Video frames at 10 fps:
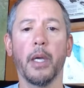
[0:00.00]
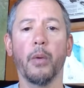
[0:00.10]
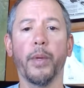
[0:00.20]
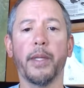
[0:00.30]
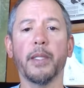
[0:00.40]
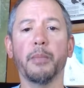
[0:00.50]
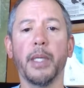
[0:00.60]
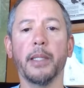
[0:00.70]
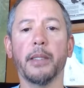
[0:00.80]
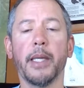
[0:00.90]
And what this
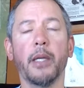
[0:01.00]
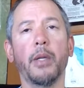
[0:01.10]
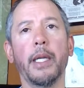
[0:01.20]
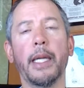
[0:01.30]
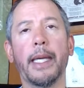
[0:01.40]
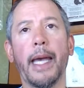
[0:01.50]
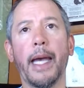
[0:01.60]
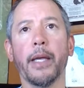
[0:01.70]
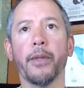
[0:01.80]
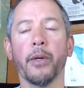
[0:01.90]
means is that you need to
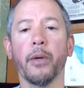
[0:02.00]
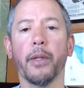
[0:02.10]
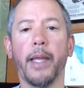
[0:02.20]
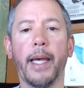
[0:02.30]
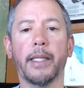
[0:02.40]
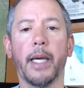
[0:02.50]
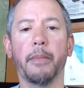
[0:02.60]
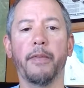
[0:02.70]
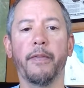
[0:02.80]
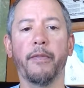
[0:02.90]
gather that type
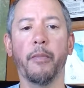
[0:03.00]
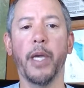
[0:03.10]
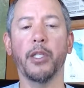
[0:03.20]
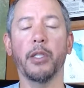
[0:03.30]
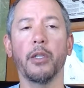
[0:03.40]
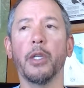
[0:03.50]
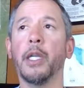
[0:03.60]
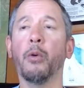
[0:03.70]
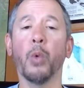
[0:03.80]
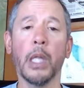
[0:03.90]
of information. You need
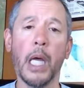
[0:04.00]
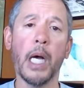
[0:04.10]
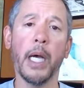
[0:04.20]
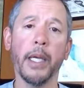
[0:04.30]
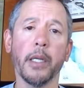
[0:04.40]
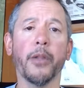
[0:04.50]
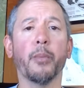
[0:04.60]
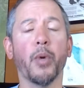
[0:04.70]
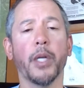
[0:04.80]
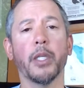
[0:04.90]
to rely on other
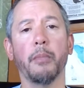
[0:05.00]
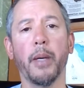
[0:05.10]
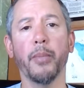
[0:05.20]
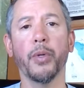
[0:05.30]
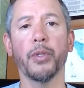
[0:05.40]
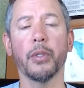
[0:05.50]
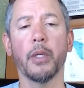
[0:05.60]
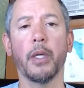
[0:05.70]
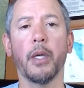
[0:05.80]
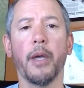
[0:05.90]
project members,
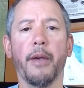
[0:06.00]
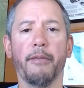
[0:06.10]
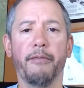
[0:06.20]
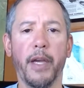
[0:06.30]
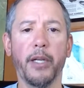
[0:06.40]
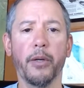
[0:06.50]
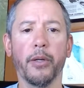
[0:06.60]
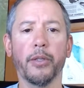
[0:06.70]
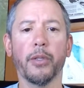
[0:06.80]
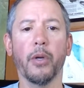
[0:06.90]

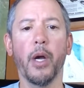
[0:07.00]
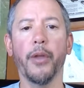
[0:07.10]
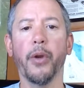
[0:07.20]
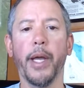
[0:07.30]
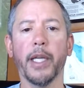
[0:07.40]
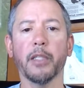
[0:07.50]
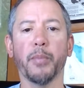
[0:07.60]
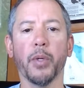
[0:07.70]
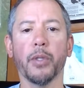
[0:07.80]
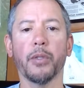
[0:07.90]
vendors, or other
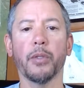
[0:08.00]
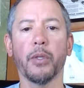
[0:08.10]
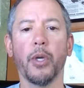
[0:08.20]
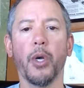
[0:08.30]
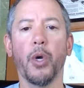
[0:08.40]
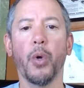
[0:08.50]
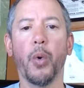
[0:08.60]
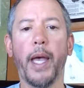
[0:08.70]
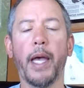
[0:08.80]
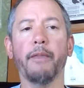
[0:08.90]
experts who
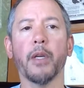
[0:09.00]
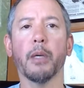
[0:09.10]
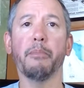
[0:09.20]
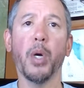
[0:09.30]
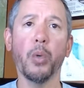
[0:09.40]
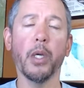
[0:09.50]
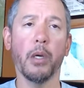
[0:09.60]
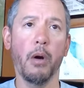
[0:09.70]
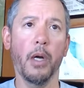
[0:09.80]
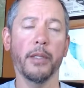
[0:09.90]
have the component
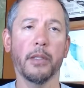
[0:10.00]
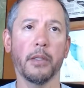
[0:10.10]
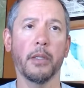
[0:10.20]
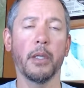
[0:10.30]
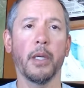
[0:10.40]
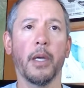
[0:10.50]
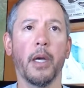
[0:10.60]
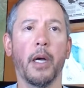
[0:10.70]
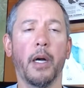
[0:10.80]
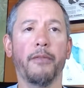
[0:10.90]
costs
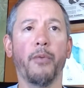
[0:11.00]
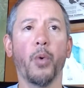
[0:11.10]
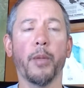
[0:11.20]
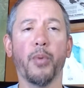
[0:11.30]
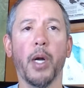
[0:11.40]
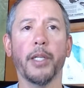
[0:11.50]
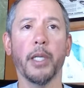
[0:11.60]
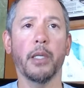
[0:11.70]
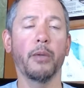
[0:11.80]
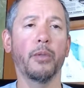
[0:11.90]
for the
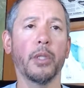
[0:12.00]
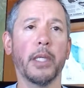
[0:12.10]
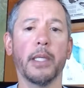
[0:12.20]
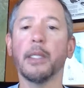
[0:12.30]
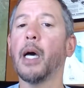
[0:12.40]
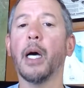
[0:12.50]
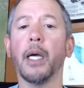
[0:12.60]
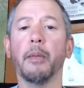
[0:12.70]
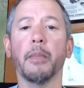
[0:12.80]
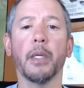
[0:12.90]
project, usually in
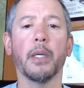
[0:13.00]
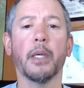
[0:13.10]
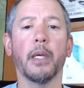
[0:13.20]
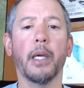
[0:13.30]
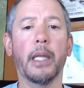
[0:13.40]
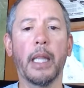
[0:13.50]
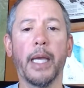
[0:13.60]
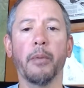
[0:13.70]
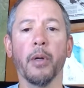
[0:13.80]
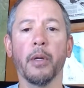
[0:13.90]
time and
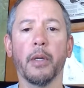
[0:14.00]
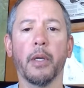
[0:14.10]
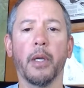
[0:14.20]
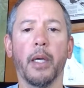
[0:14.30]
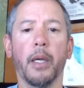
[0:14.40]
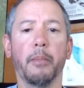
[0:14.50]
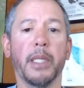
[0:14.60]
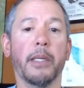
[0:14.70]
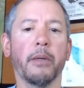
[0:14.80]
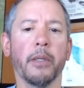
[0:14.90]
labor and
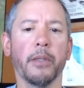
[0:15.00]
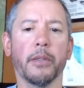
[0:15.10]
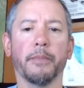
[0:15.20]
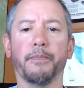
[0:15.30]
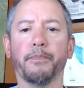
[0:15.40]
materials